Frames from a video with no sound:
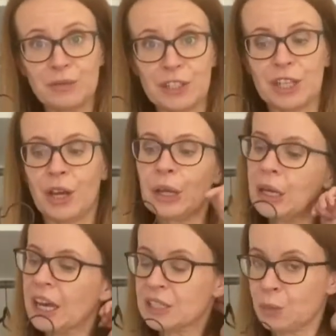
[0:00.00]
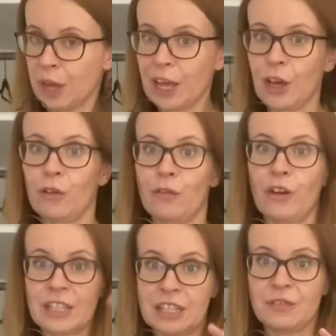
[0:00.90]
video as a way of
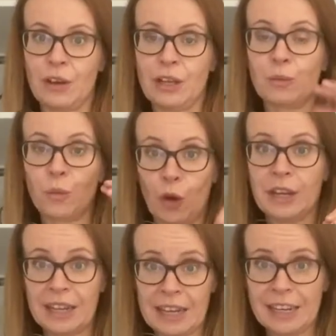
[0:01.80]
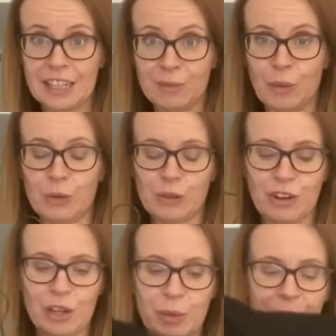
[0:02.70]
identifying what I need in my wardrobe.